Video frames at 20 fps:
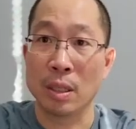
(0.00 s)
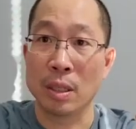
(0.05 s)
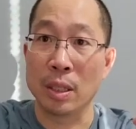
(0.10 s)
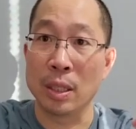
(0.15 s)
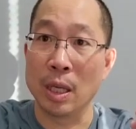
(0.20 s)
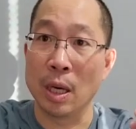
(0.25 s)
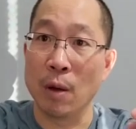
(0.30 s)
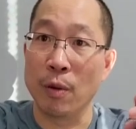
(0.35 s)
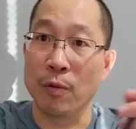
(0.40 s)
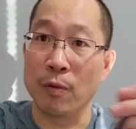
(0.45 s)

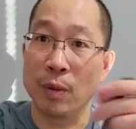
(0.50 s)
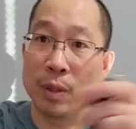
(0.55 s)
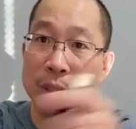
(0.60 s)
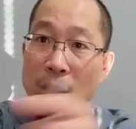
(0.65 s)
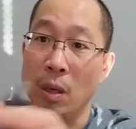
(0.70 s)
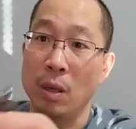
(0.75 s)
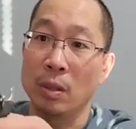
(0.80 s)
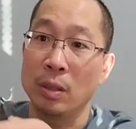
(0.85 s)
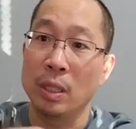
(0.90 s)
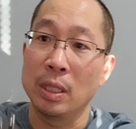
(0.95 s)
You know,
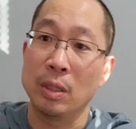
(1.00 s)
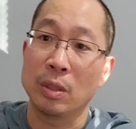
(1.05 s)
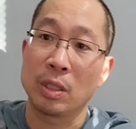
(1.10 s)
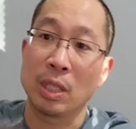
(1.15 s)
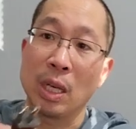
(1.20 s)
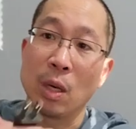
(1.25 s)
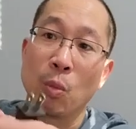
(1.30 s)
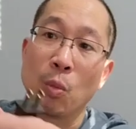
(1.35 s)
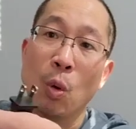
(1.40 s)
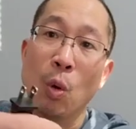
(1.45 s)
it
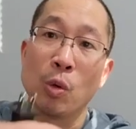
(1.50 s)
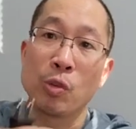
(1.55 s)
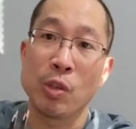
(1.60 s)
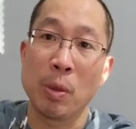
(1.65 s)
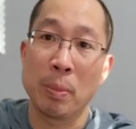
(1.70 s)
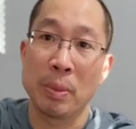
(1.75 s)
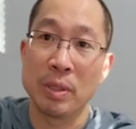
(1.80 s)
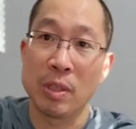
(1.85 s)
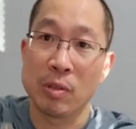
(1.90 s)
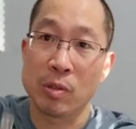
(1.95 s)
kind of rolls
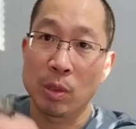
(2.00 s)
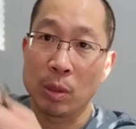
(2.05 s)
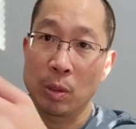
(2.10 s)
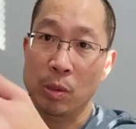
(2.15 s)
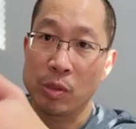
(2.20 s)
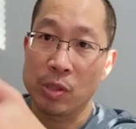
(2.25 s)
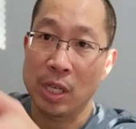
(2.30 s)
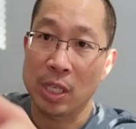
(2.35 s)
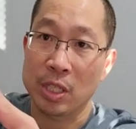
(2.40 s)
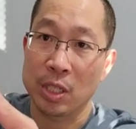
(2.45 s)
up in this
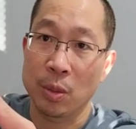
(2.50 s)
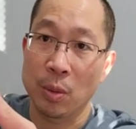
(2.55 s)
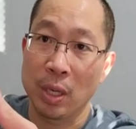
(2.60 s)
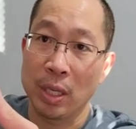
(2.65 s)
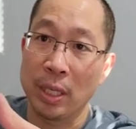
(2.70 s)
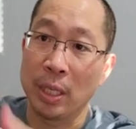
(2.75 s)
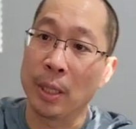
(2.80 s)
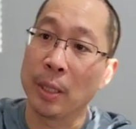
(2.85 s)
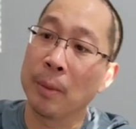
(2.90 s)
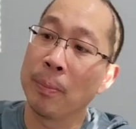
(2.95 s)
little section
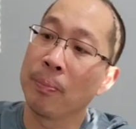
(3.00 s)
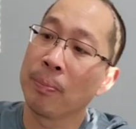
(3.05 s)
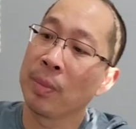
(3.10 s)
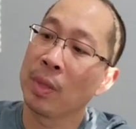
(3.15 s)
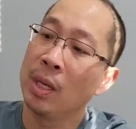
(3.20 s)
right here.